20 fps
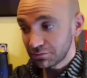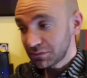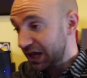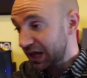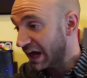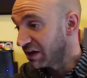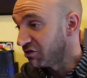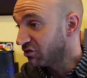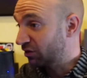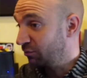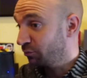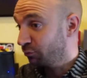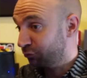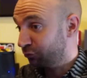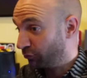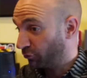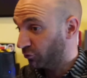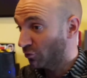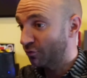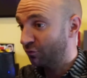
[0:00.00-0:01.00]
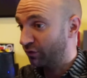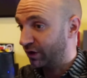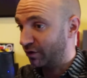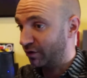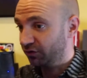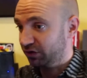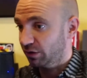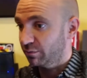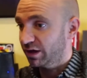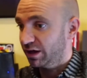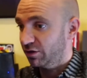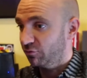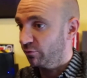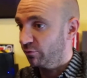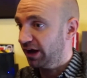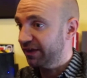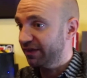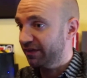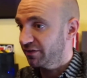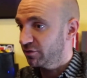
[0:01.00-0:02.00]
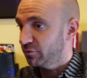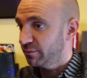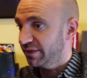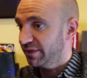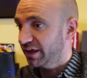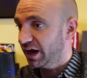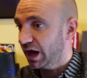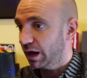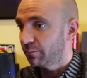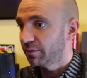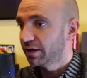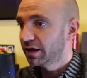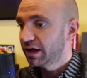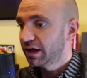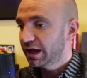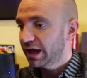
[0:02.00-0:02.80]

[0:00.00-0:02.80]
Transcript: and you can prove in some kind of way that you made that up,